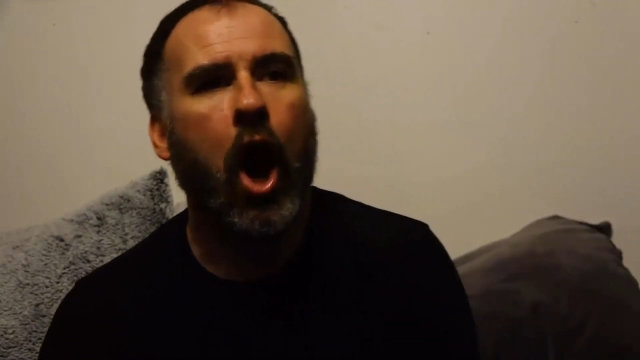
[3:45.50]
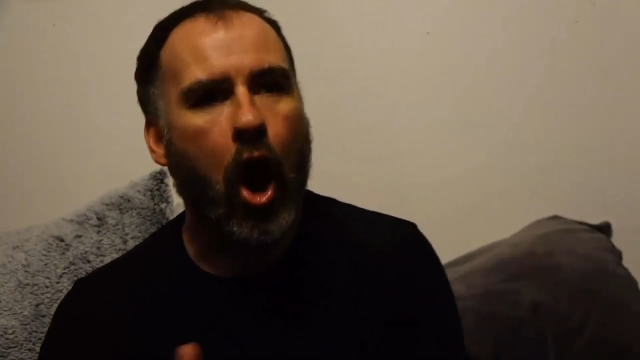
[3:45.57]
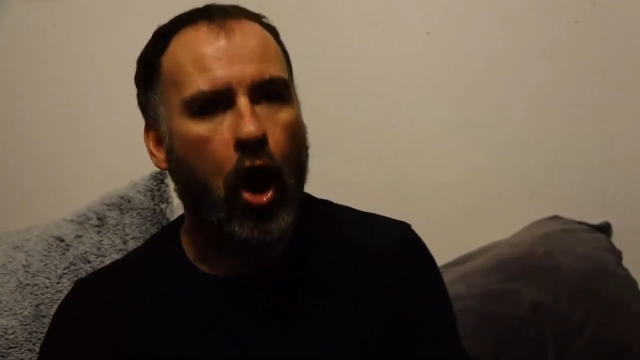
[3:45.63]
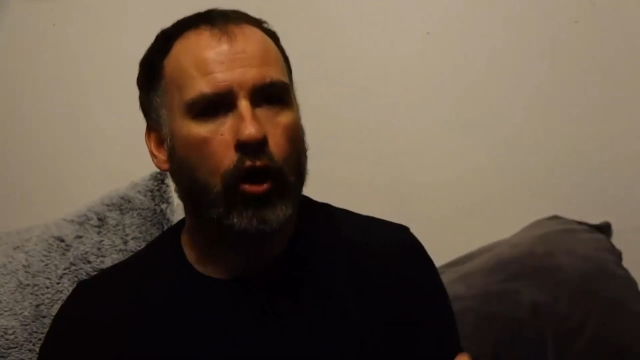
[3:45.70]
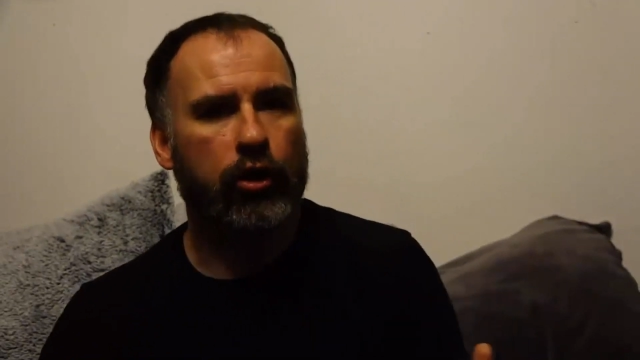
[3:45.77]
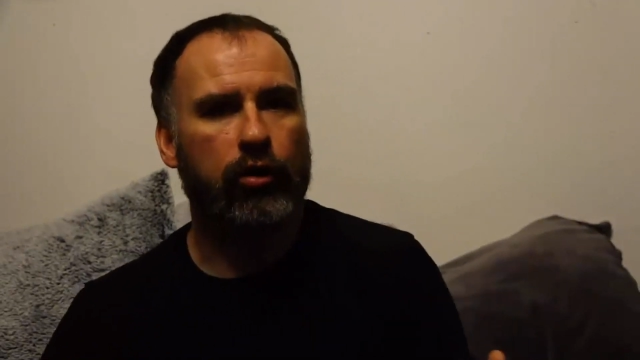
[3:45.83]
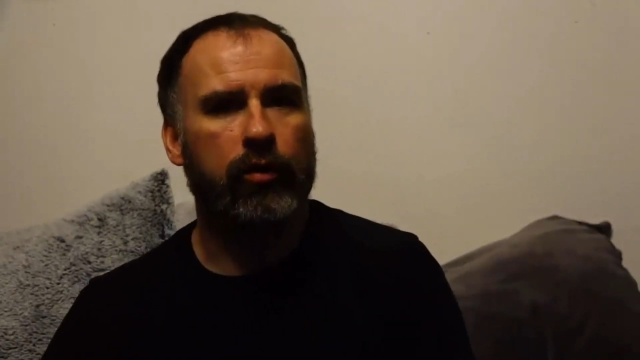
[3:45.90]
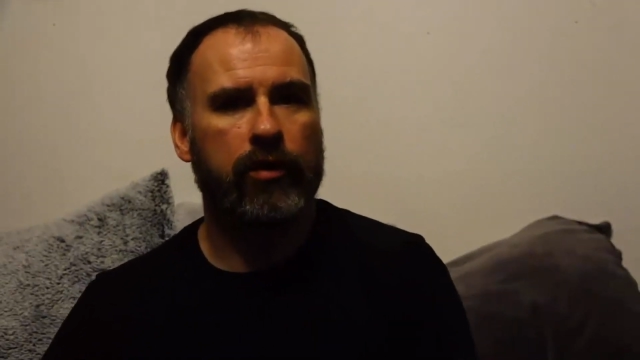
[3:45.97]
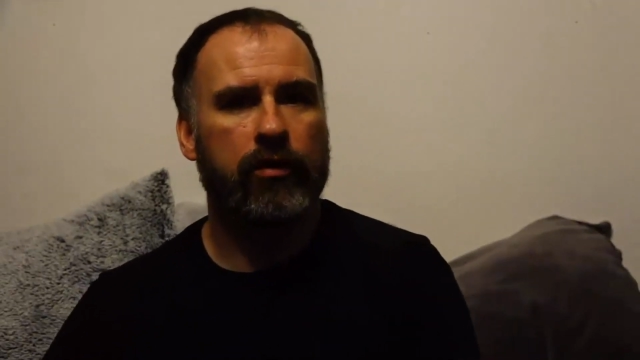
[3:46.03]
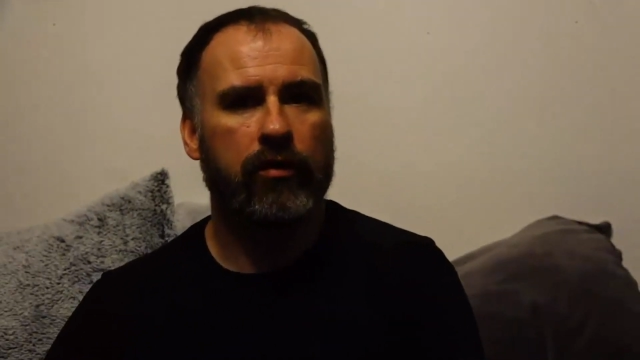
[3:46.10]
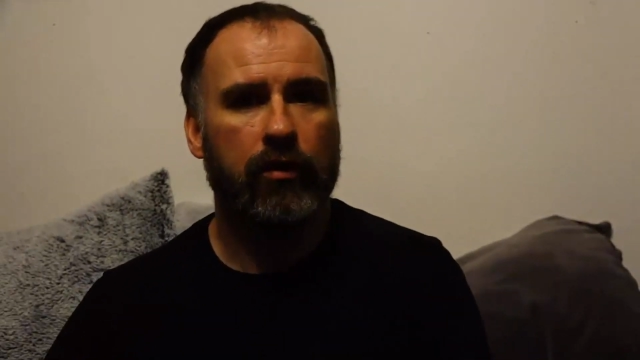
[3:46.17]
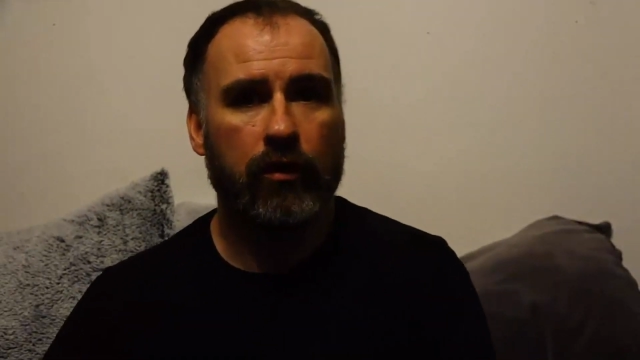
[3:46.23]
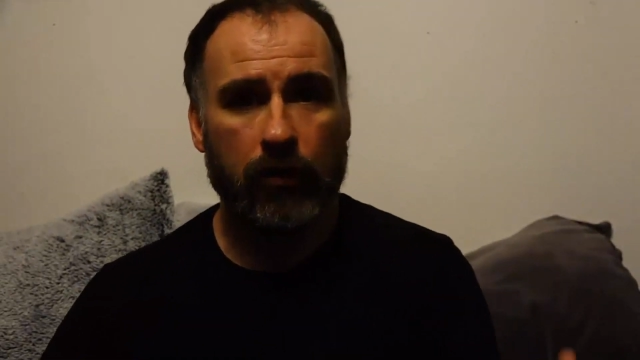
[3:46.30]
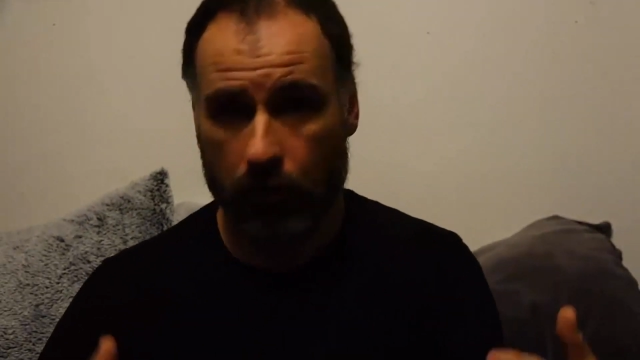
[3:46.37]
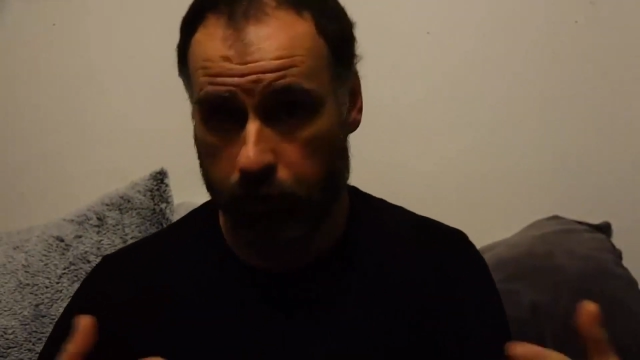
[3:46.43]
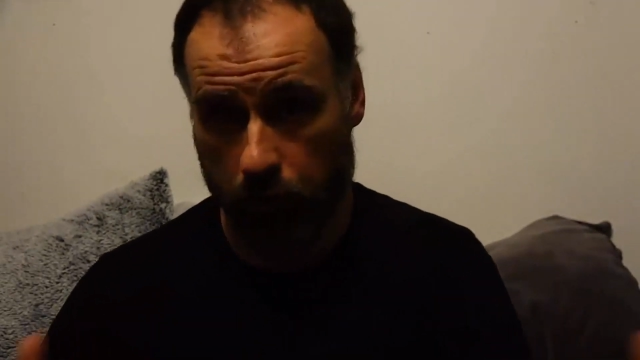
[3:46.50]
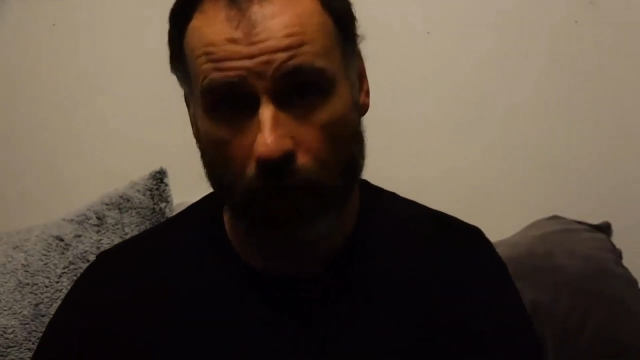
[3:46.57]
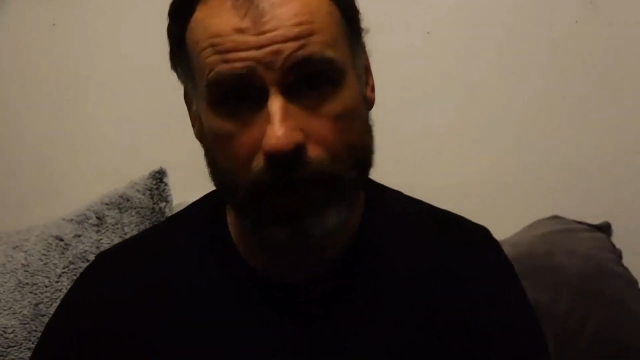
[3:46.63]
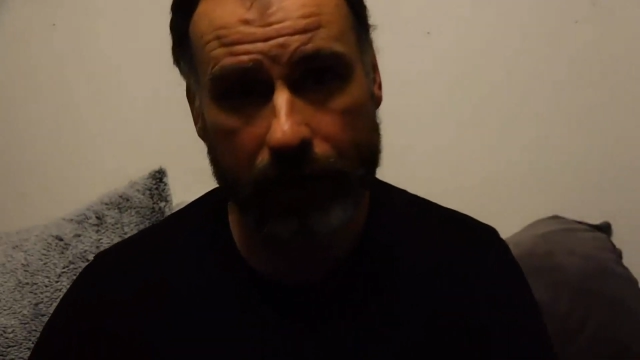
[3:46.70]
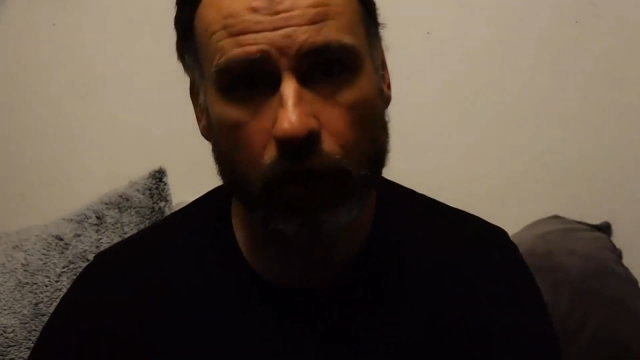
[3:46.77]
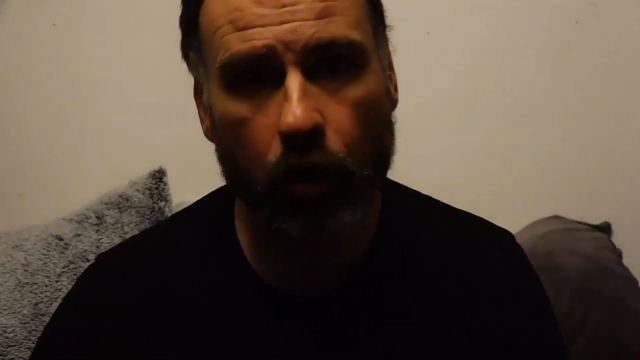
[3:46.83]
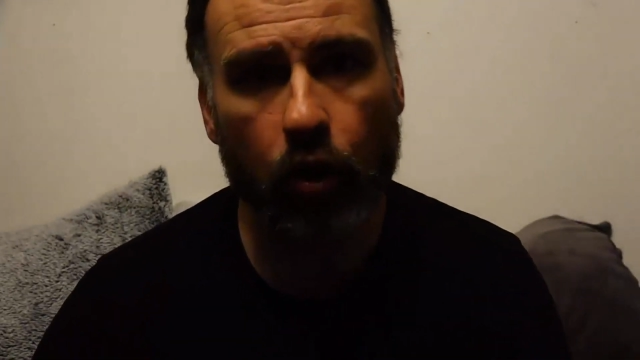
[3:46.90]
arguing, quite